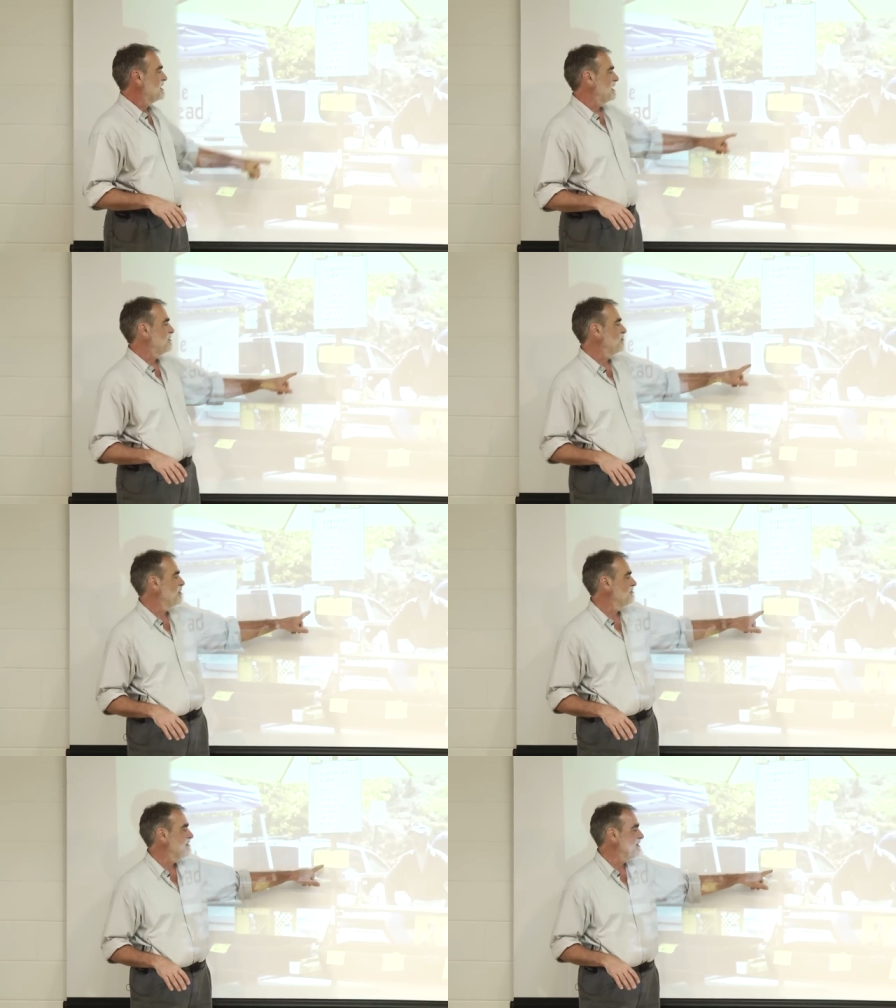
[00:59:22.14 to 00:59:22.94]
and
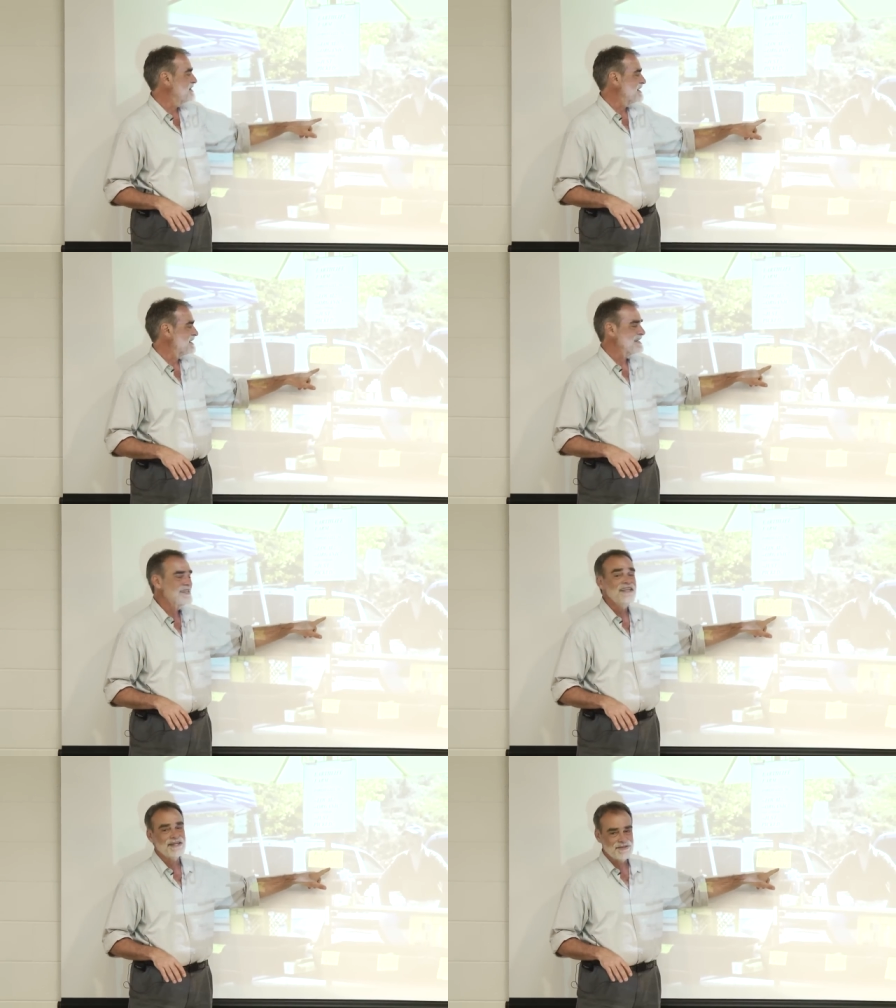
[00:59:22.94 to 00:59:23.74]
more of
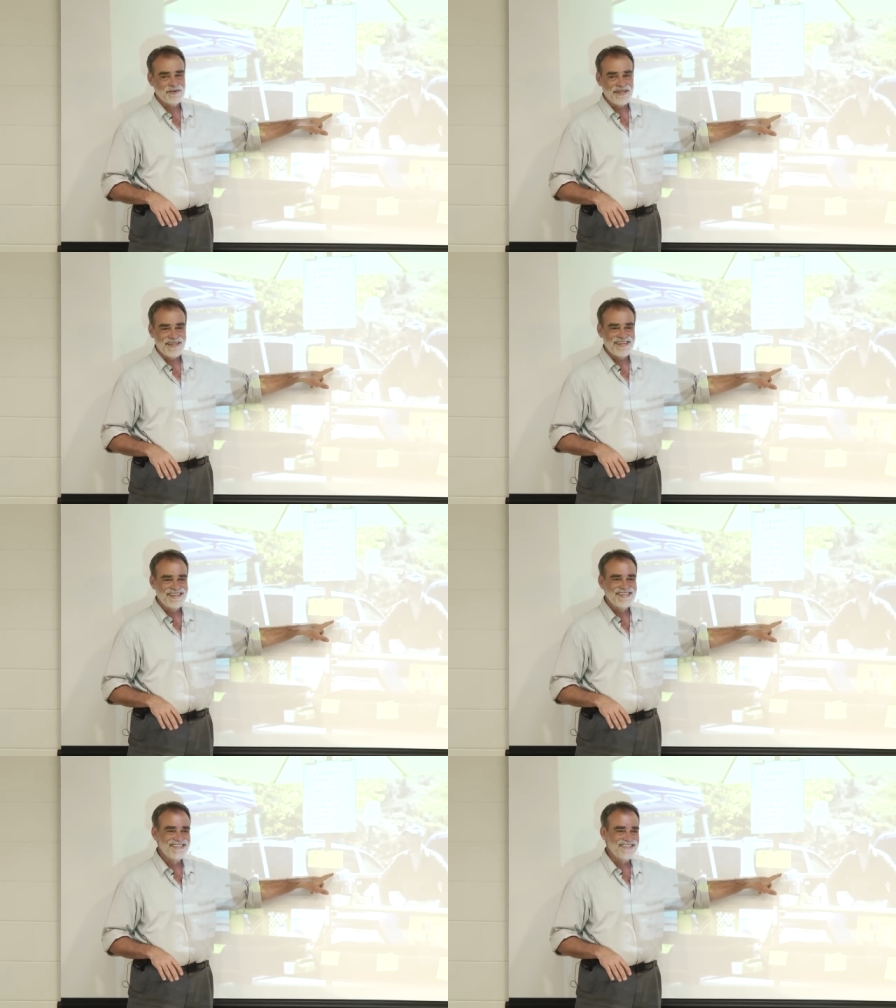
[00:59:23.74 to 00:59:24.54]
everything next week.
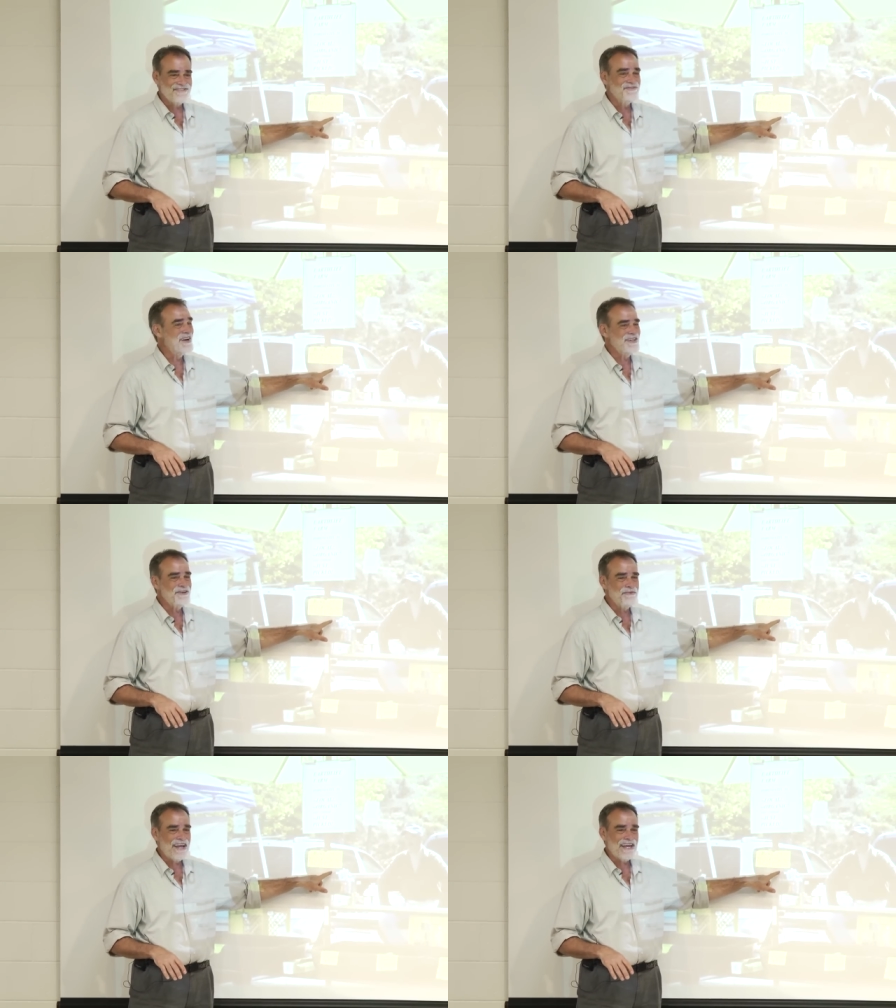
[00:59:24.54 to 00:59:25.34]
He's
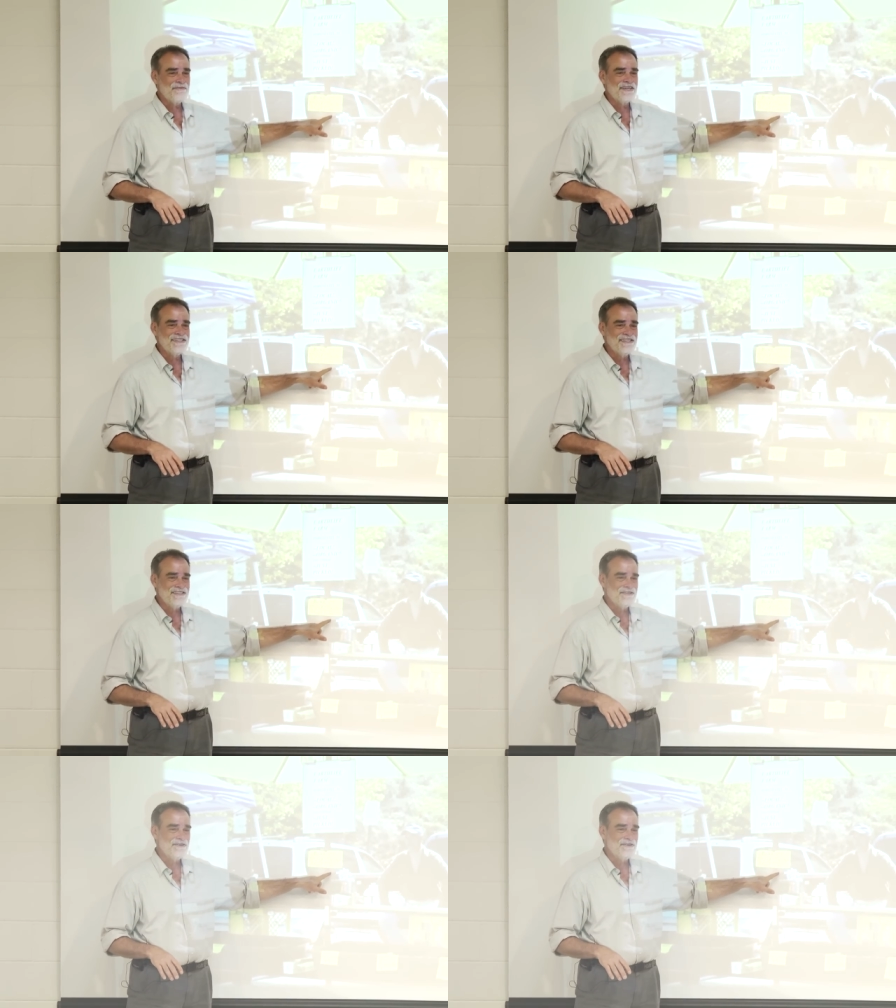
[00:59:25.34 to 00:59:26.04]
inviting you back because he's